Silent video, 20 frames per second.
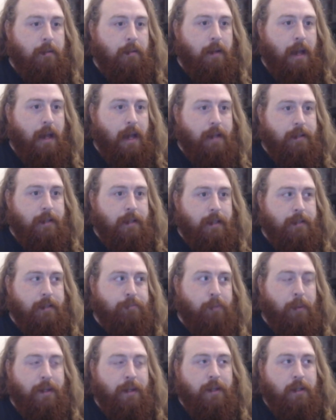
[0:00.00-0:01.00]
And it's
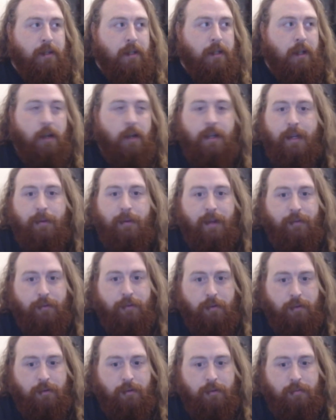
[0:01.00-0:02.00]
probably not going to go their way
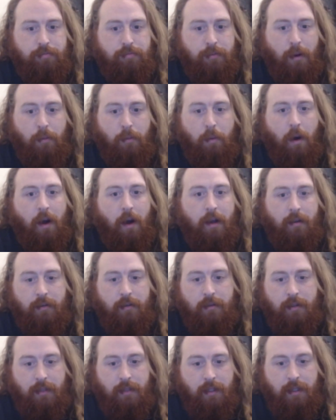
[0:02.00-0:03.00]
for a
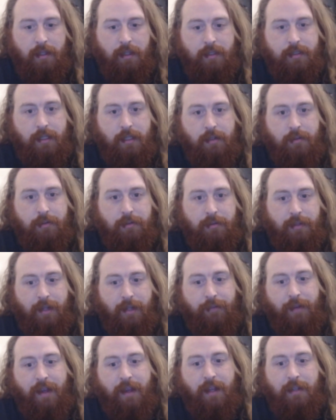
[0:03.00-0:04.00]
while. So
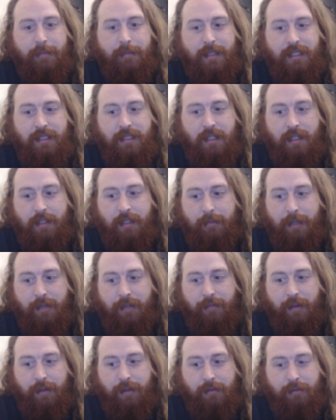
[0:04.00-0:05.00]
if they're going to be stuck in the
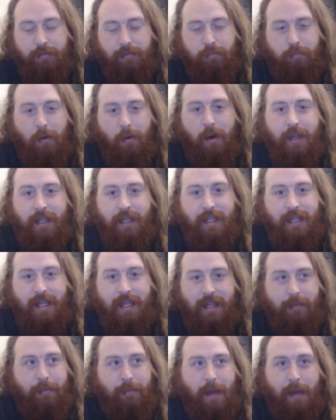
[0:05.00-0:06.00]
midfield, why
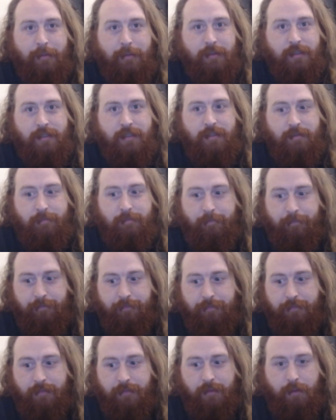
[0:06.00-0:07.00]
keep Hamilton?
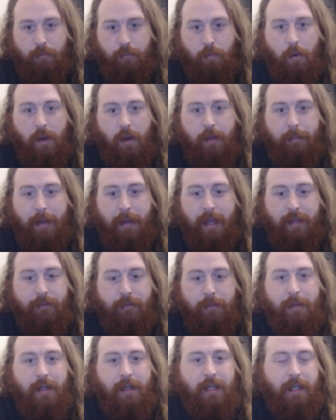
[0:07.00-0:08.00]
Why pay
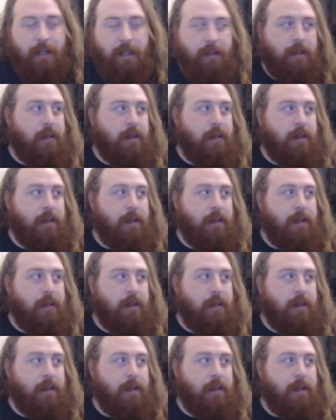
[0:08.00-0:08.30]
the money?